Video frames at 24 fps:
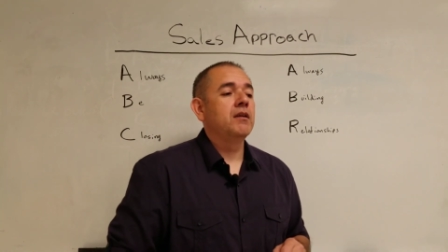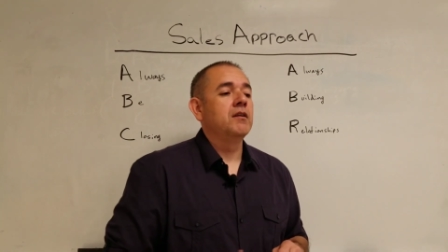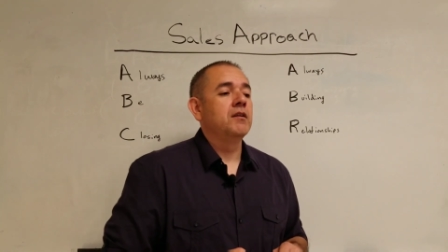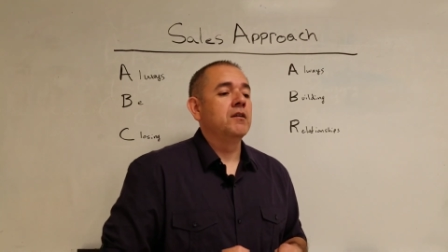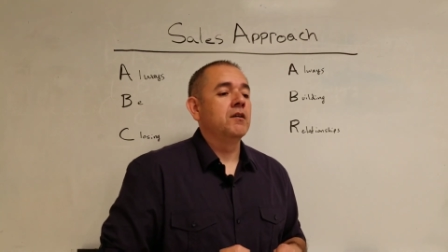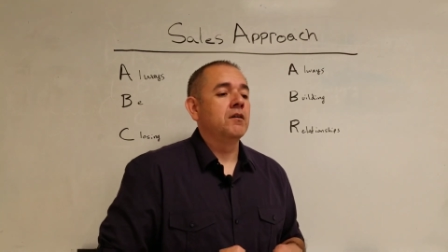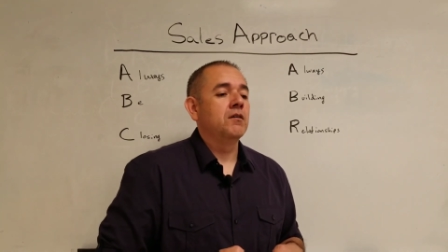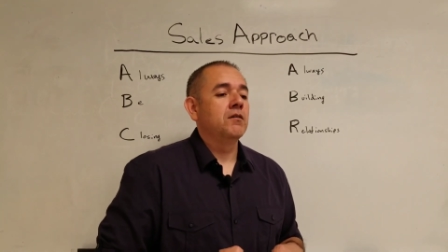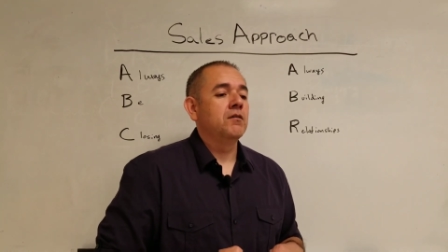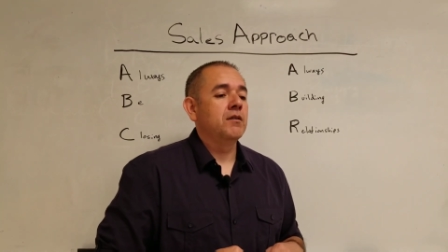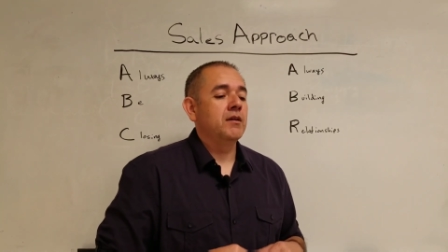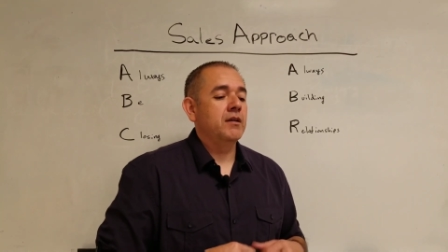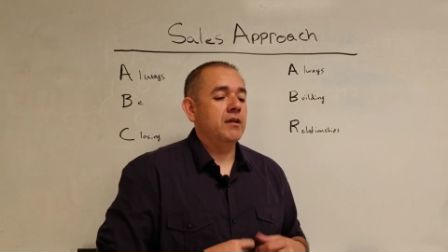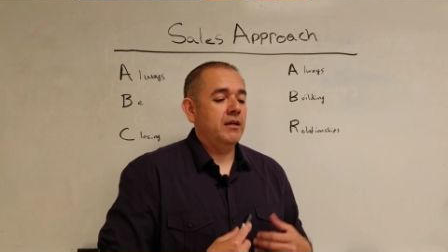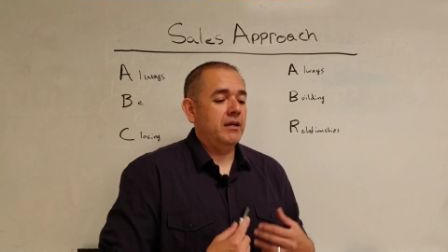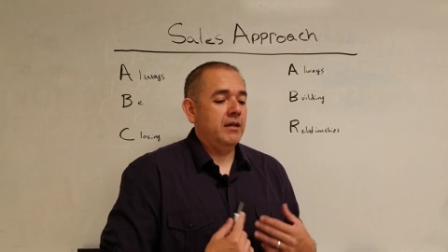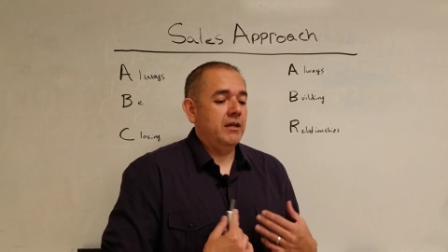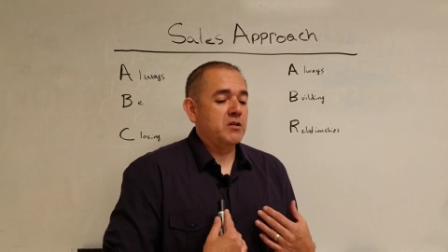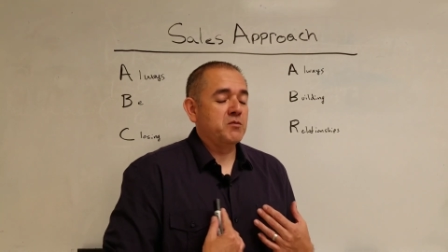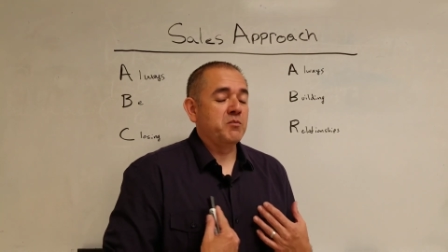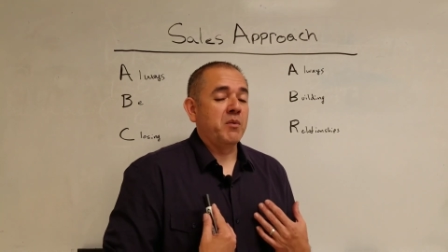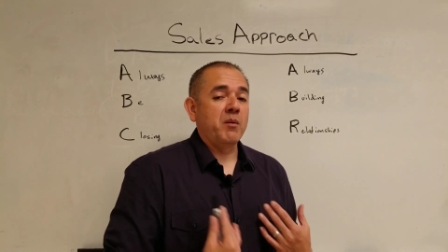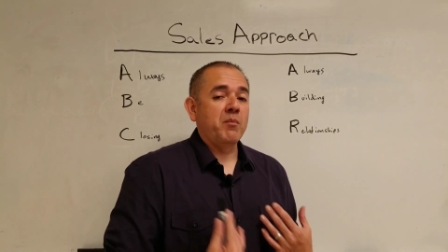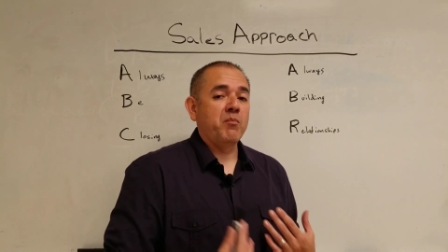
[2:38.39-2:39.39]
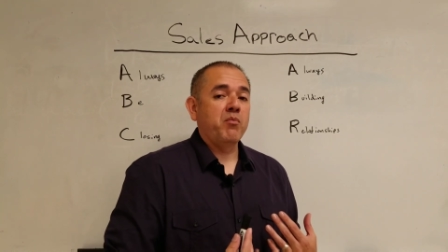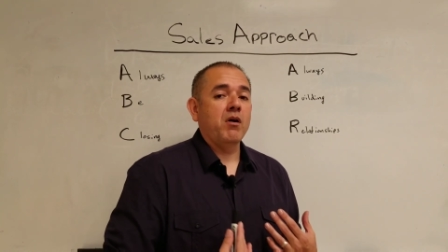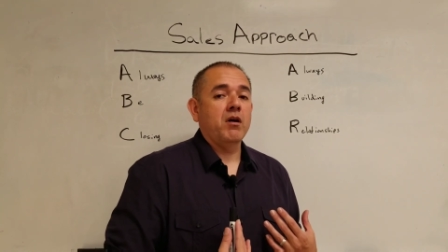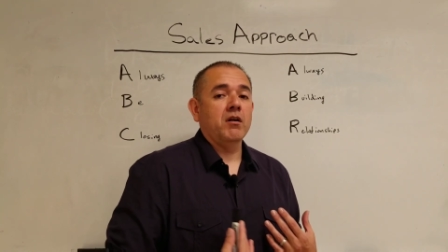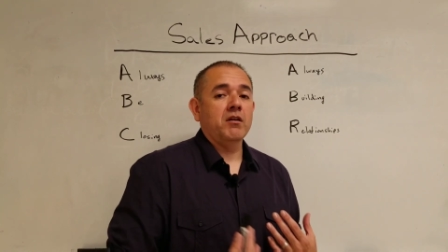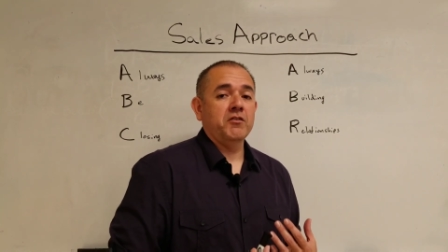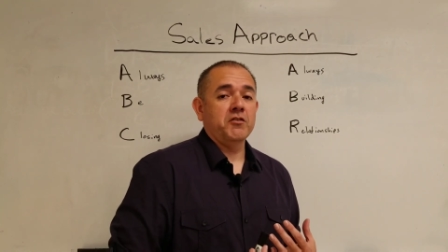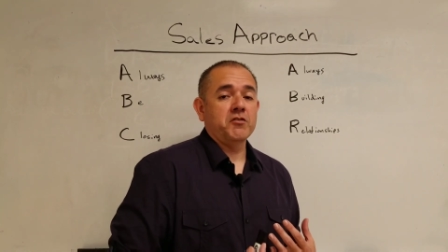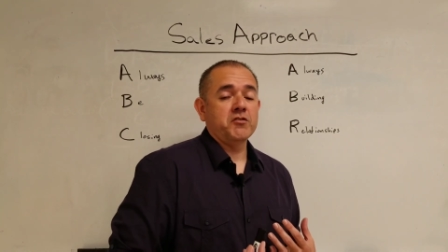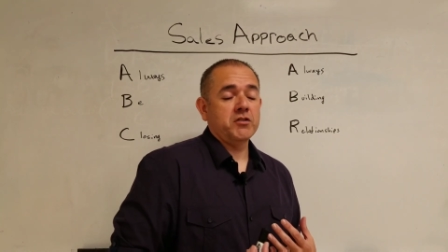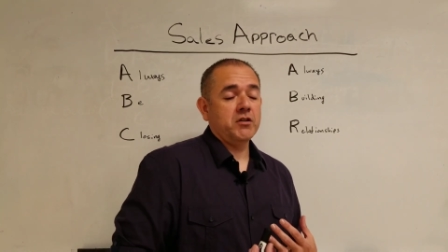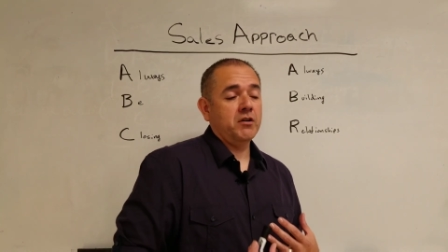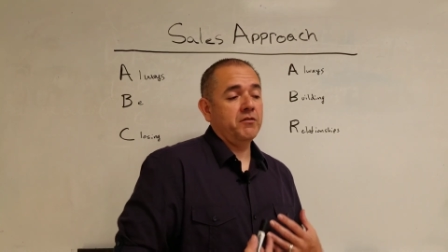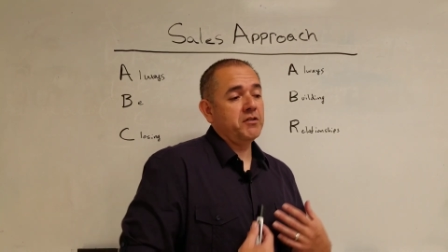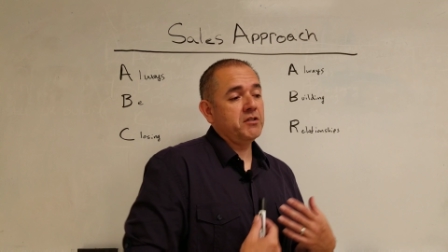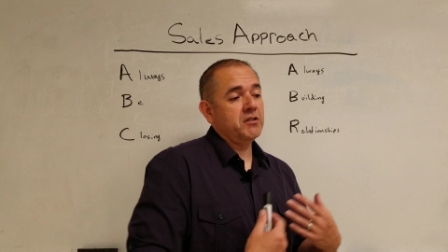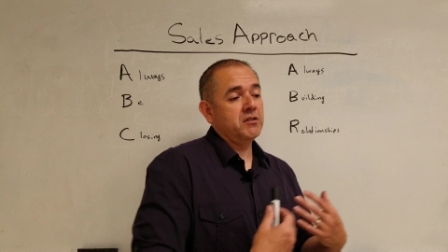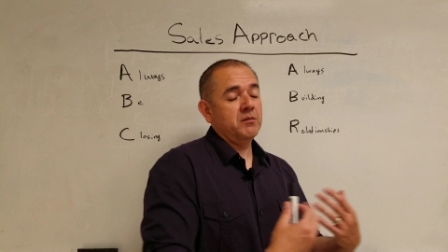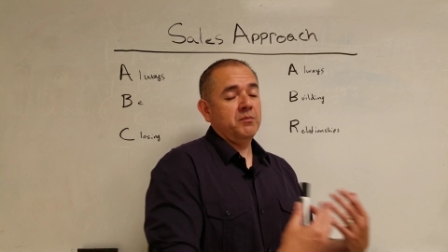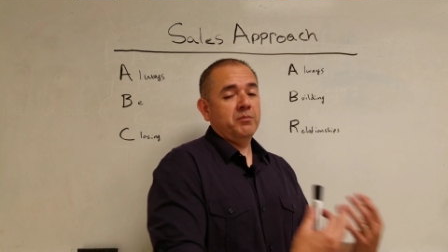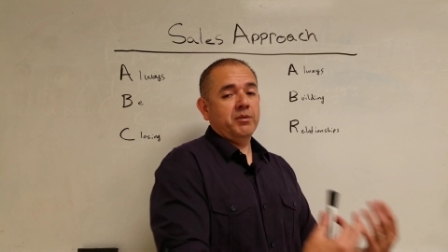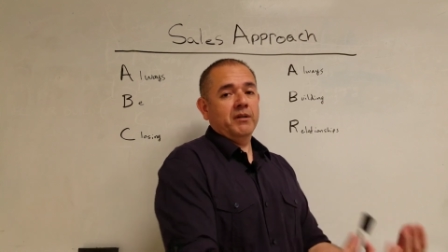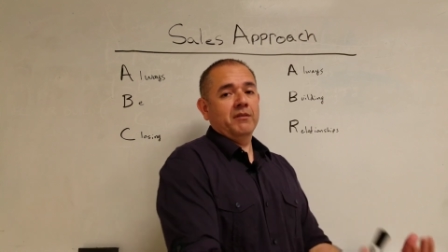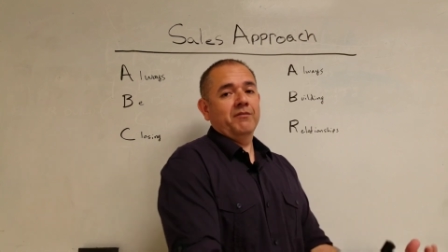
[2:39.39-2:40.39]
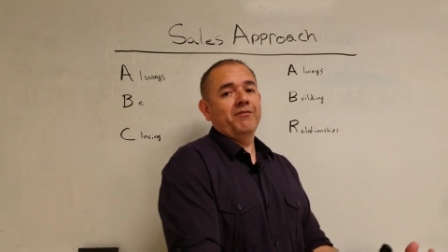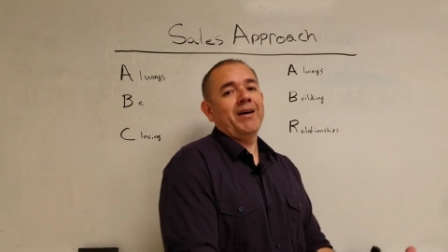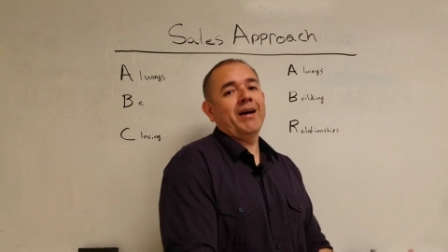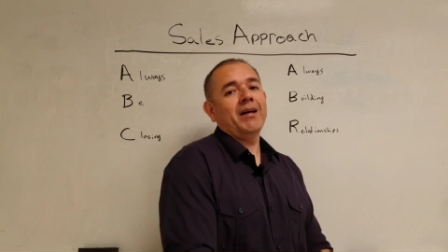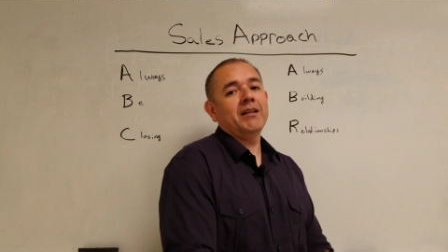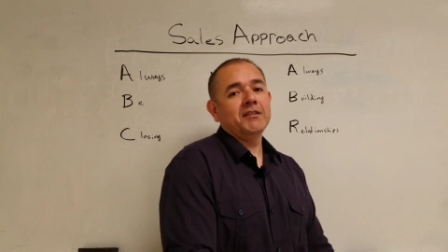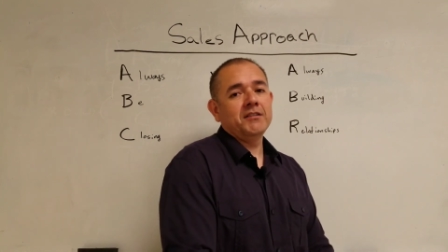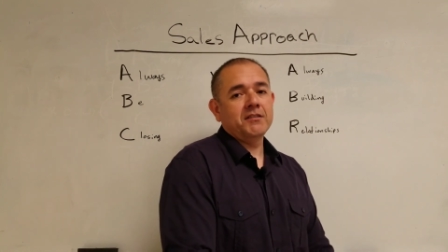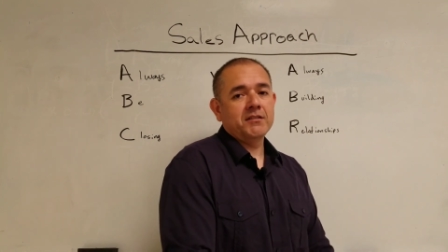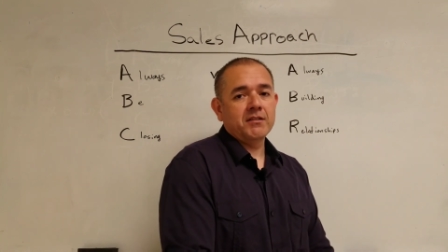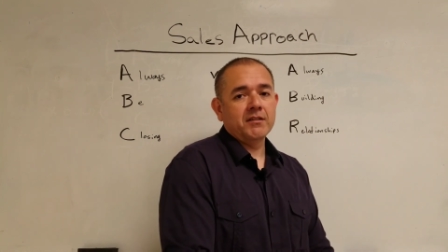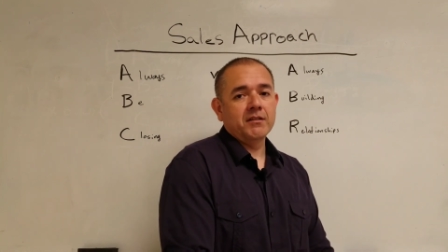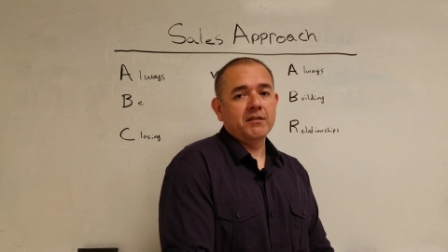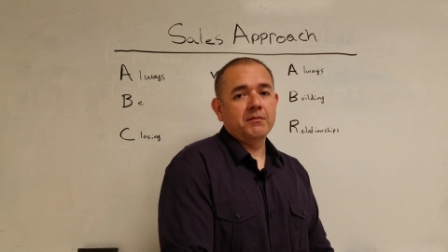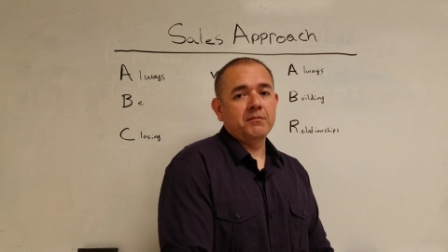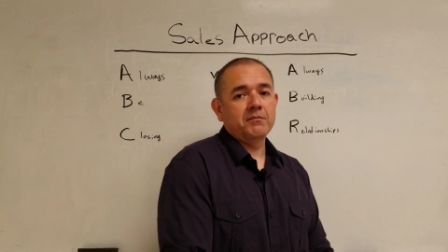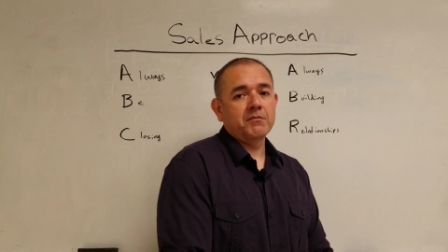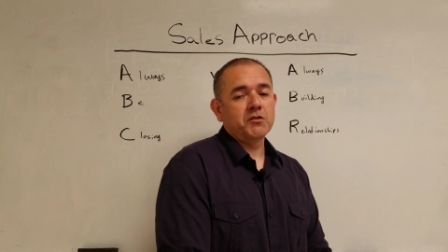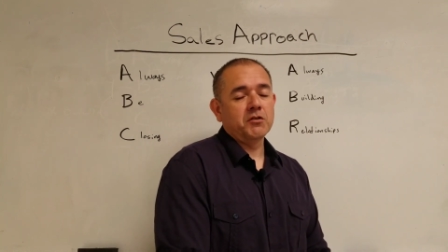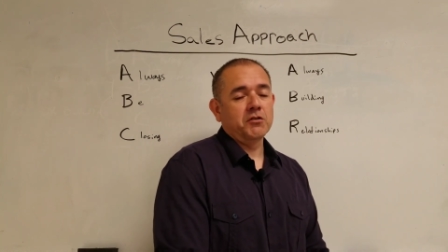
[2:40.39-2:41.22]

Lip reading: is my product or service going to bring value to them?